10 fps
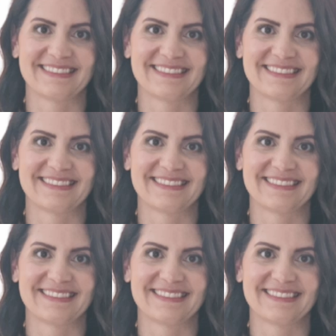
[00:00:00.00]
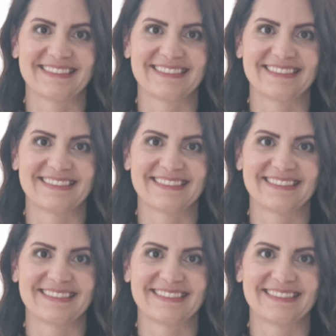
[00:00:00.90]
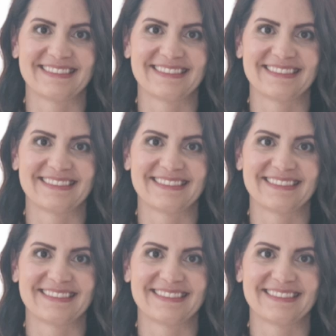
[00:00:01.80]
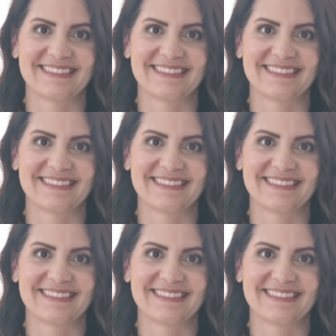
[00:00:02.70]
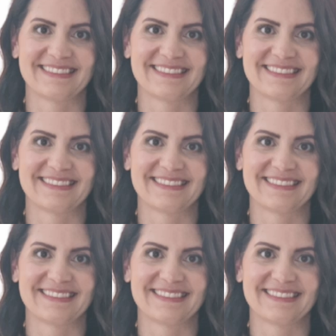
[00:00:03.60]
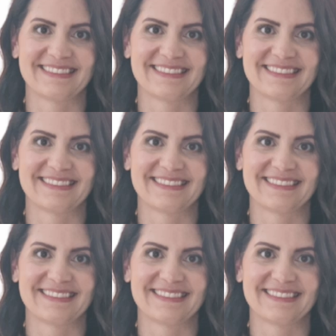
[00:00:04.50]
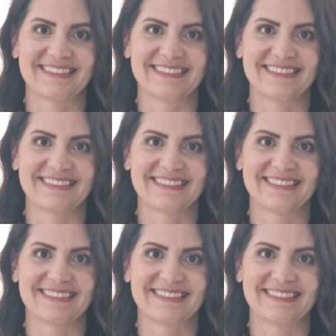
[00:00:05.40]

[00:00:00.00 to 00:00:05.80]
(no lip movement)